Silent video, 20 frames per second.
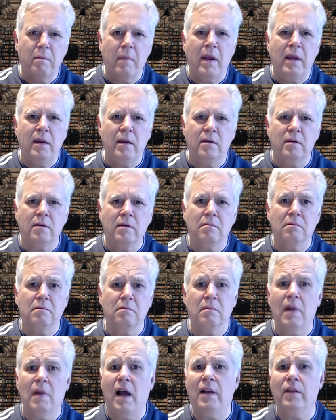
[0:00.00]
made
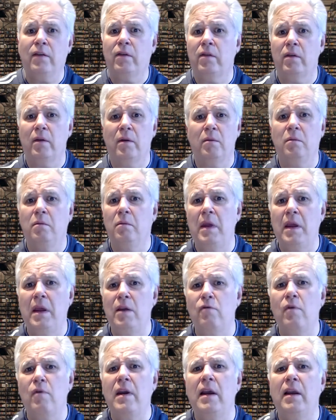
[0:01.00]
us and me
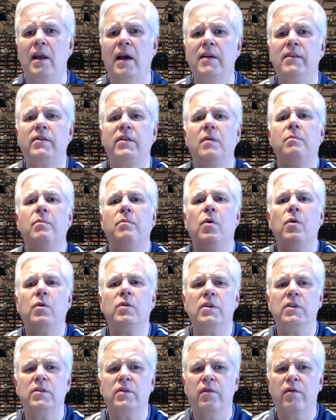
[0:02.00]
realize the
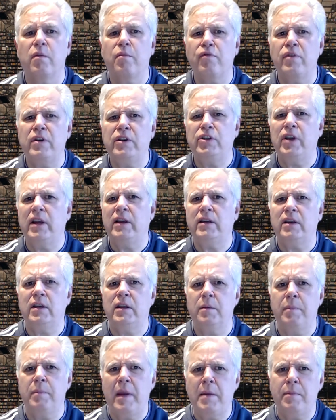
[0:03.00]
importance of appreciating
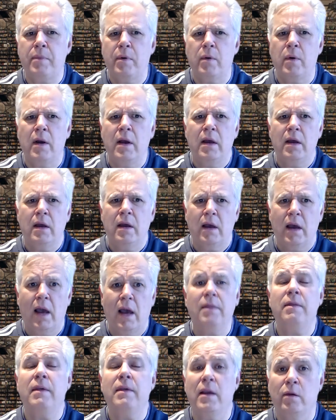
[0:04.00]
the people
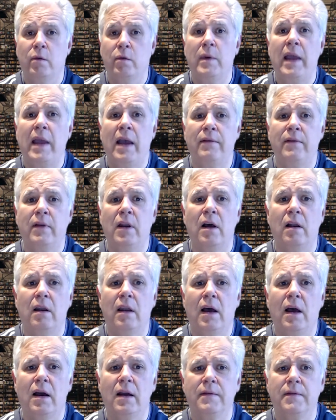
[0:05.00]
and things we have in our
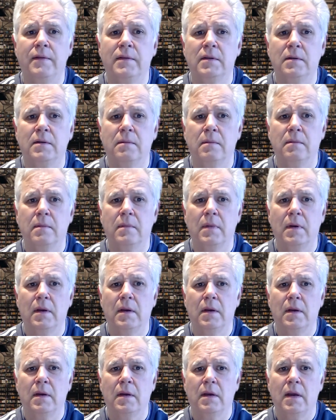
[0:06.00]
lives.
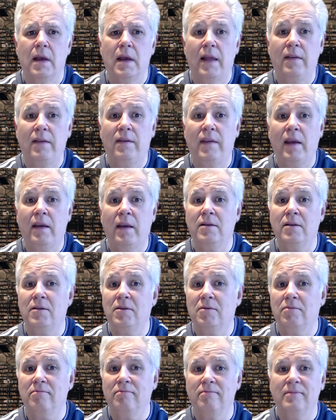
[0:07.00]
And
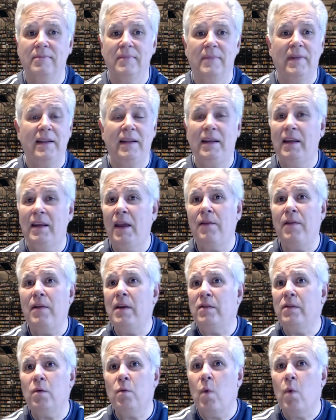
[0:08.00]
second, giving
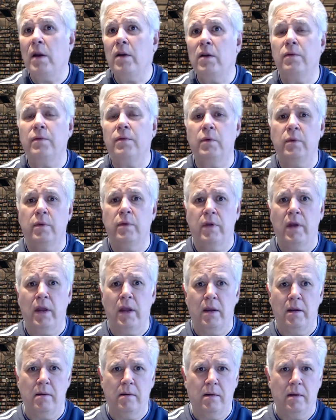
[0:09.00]
is a wonderful
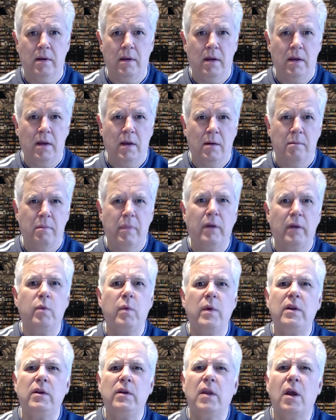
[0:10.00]
thing, but
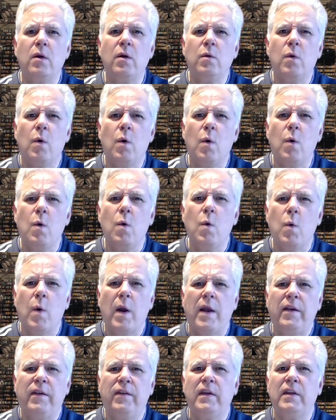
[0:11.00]
we don't
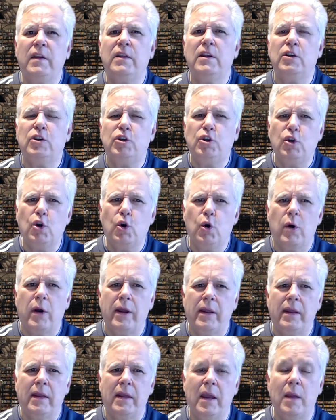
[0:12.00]
always see the
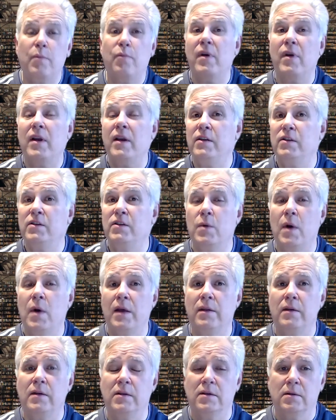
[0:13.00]
joy it brings to
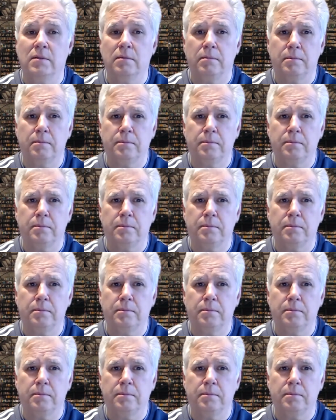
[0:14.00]
others.